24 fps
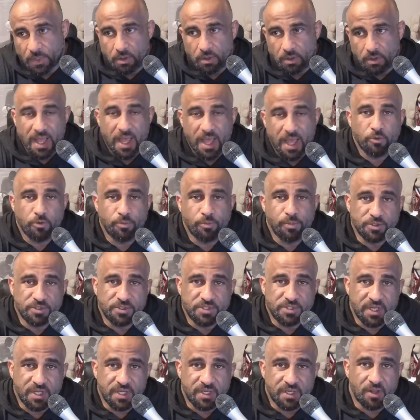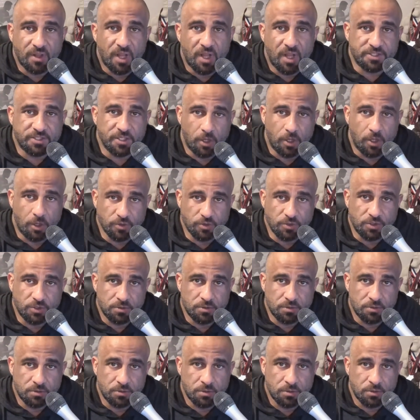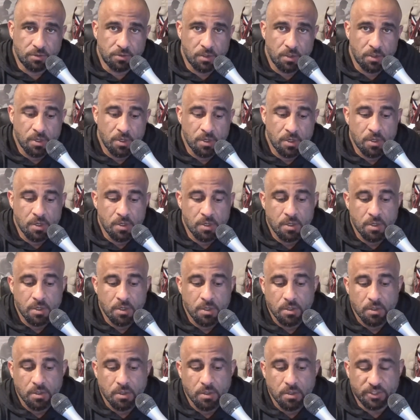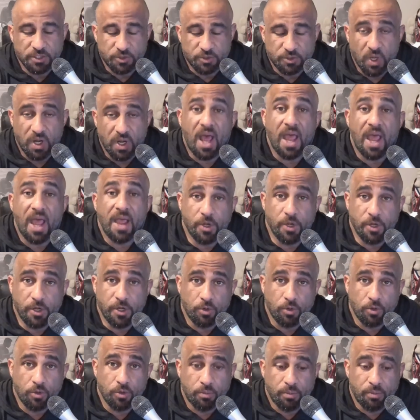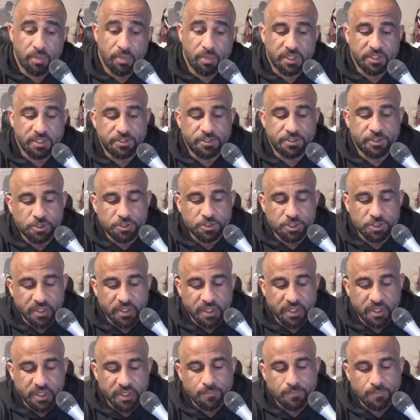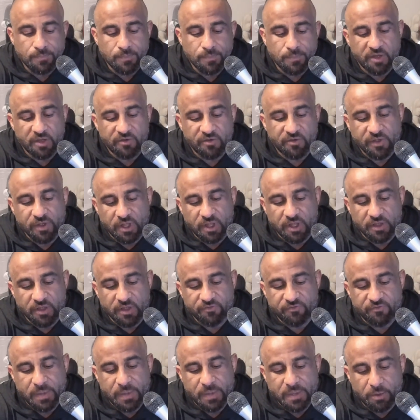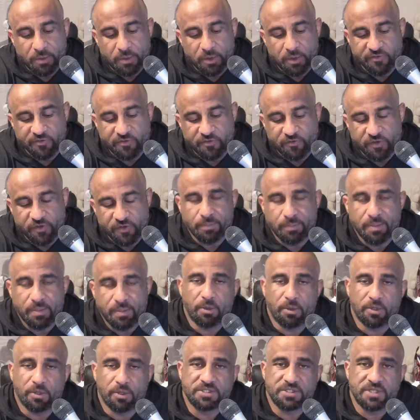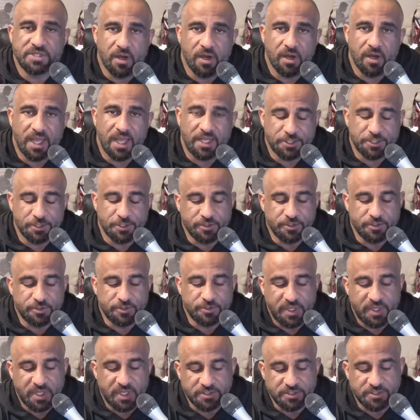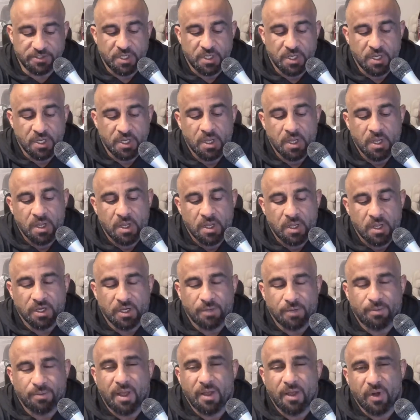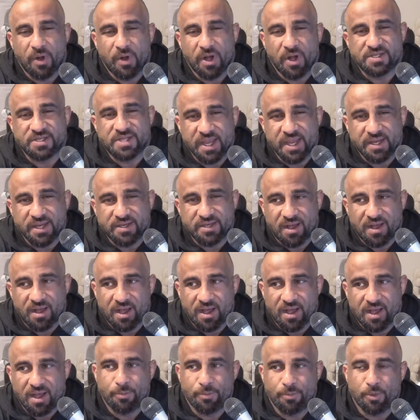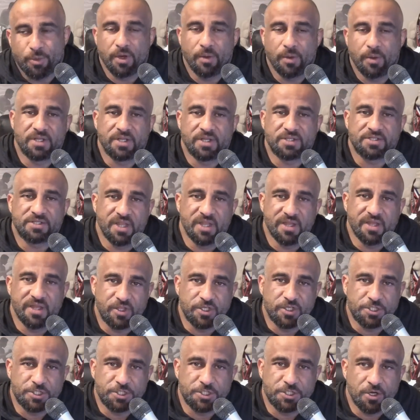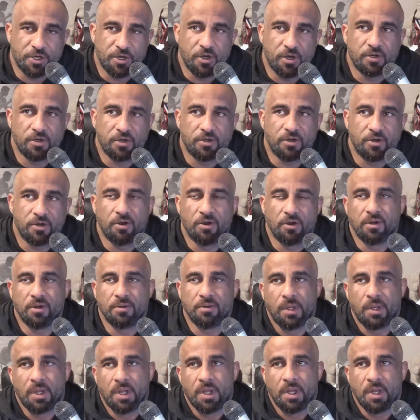loud music and lots of clothes is what I would do. Because usually if you feel like people are staring at you, it's because you're probably wearing a tank top or you're wearing a sleeveless shirt or